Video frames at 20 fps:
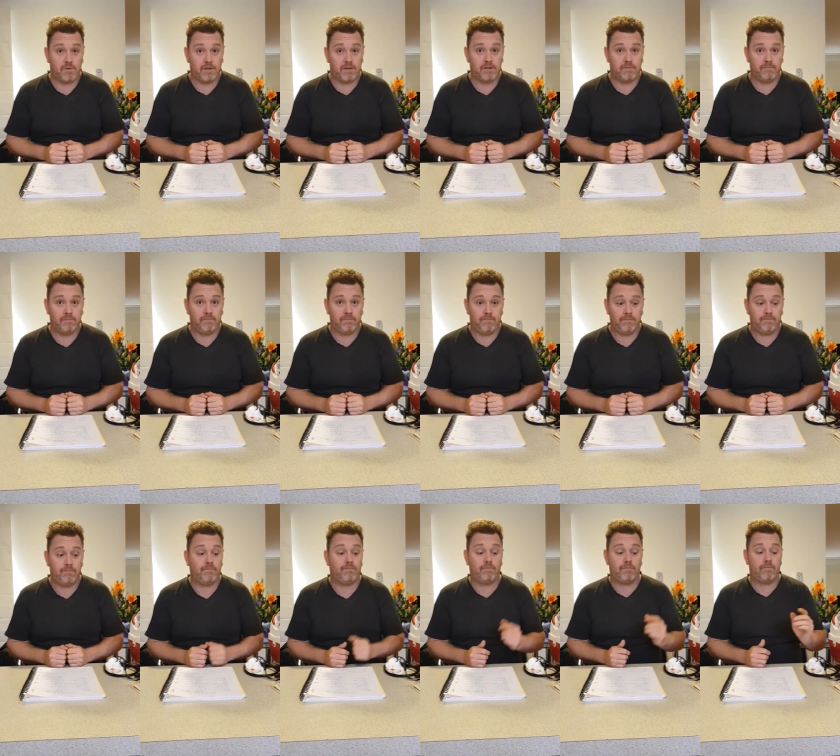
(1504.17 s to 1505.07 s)
want them,
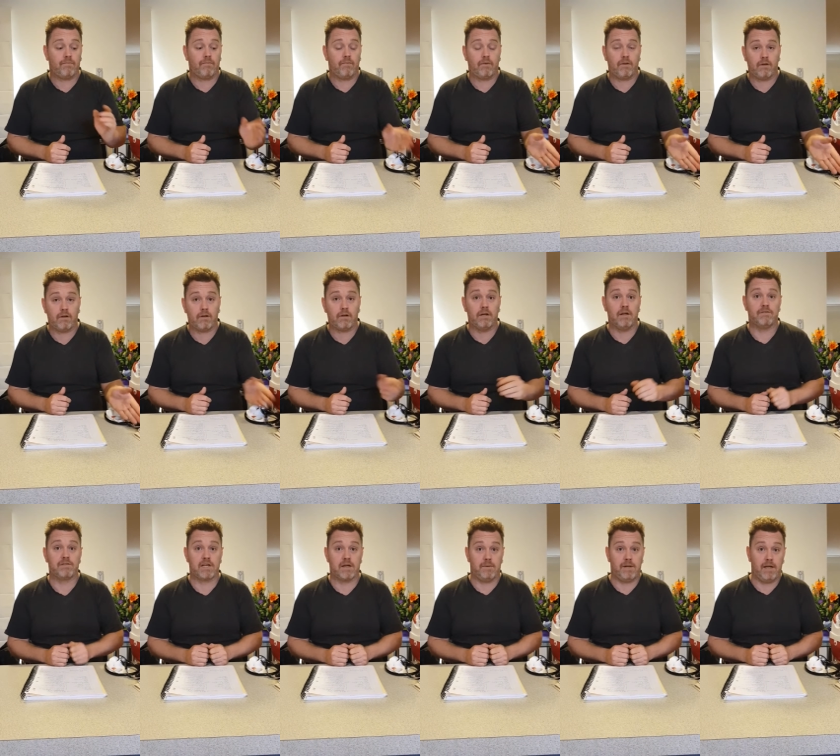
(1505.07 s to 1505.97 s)

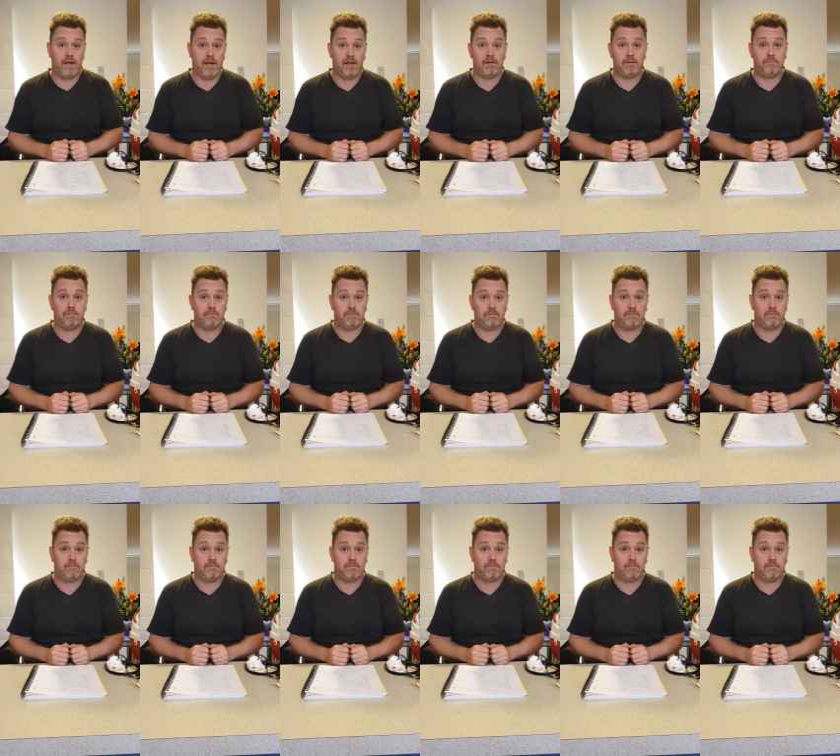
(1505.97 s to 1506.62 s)
gloves come in handy.